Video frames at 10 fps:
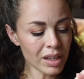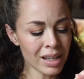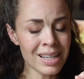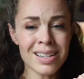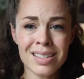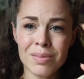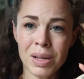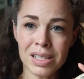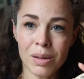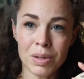He doesn't
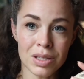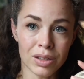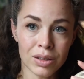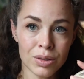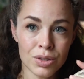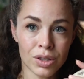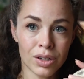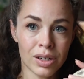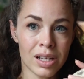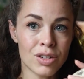mess up his
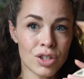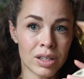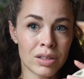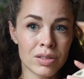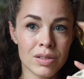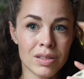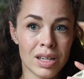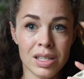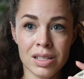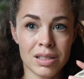enclosure. He chills.
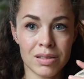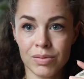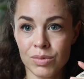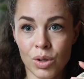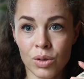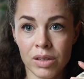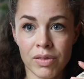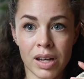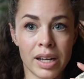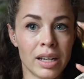He's totally
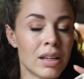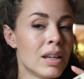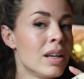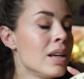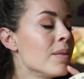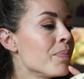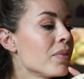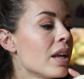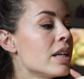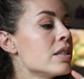fine.
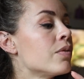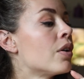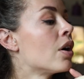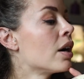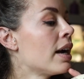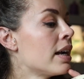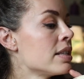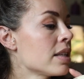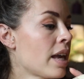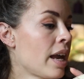As far
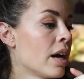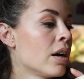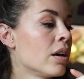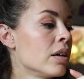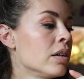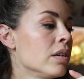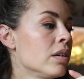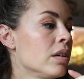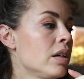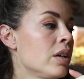as care
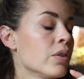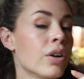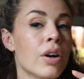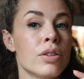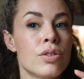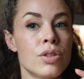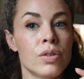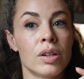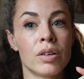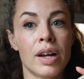in regards
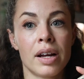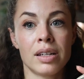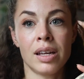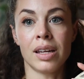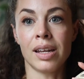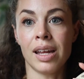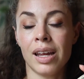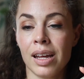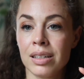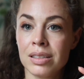to interacting and
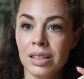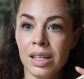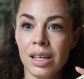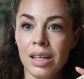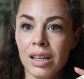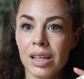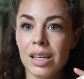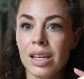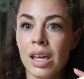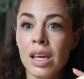handling,
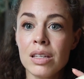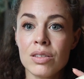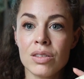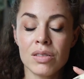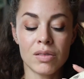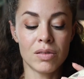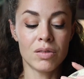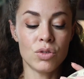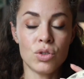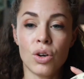he's
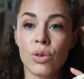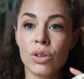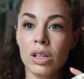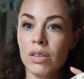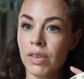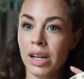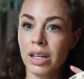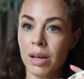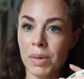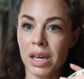totally fine
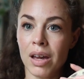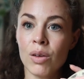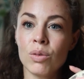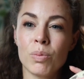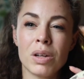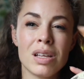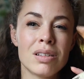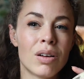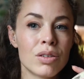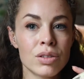coming out, but
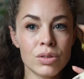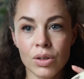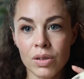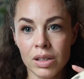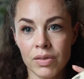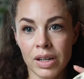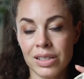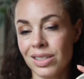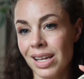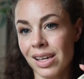he's also totally fine
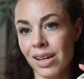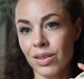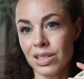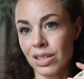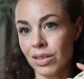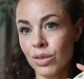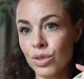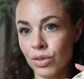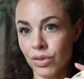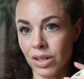just hanging out his
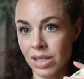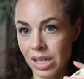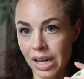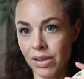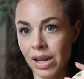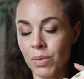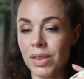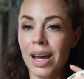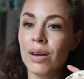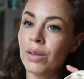enclosure for an entire day
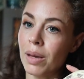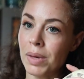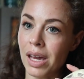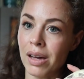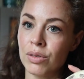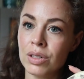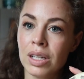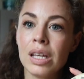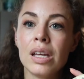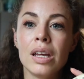without coming out.
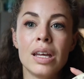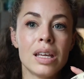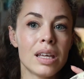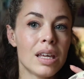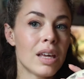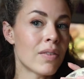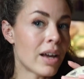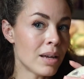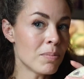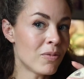If
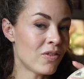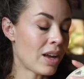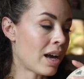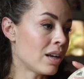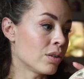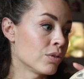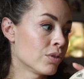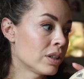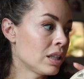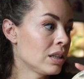I've had a
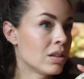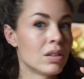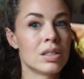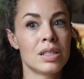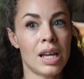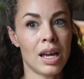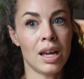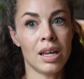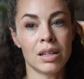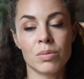really long
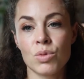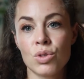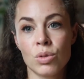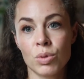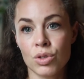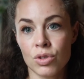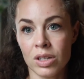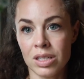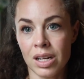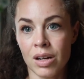day and I'm super
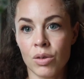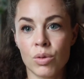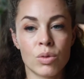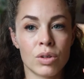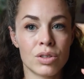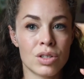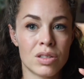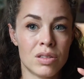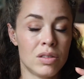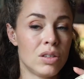stressed out, or
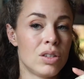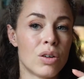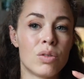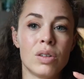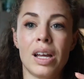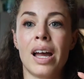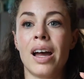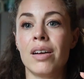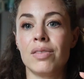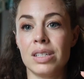just don't
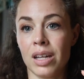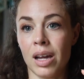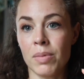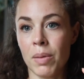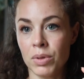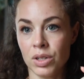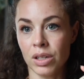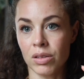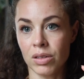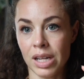have the time that
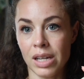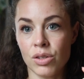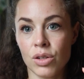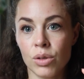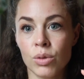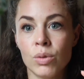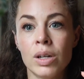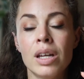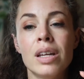particular day to